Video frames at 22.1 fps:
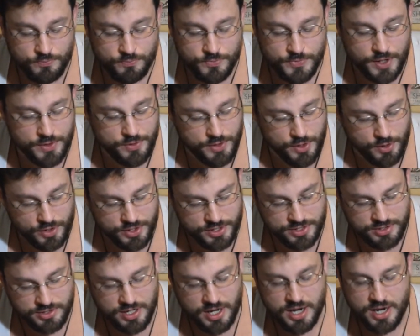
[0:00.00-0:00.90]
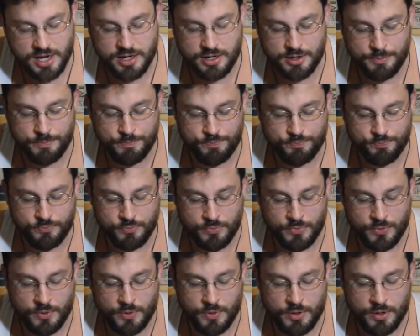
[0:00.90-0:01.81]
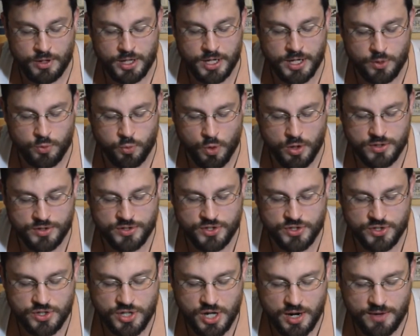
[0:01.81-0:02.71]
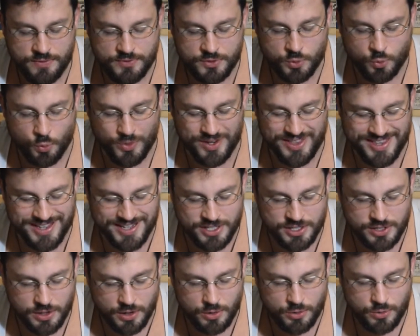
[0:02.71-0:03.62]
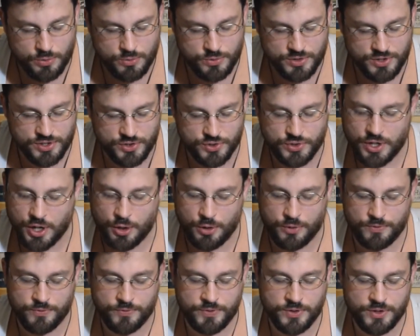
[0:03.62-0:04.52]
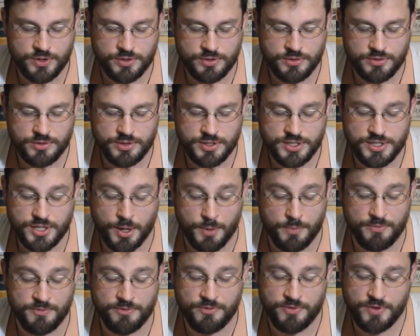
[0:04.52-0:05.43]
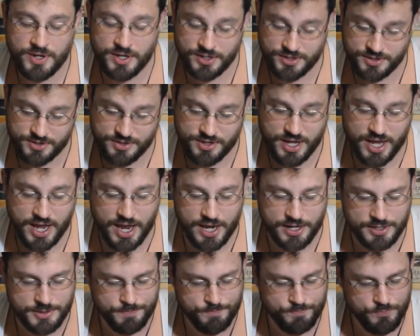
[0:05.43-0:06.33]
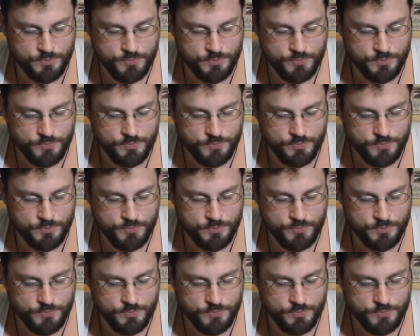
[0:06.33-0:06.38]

and there it stayed. It was stuffed with its own self. Some fix that.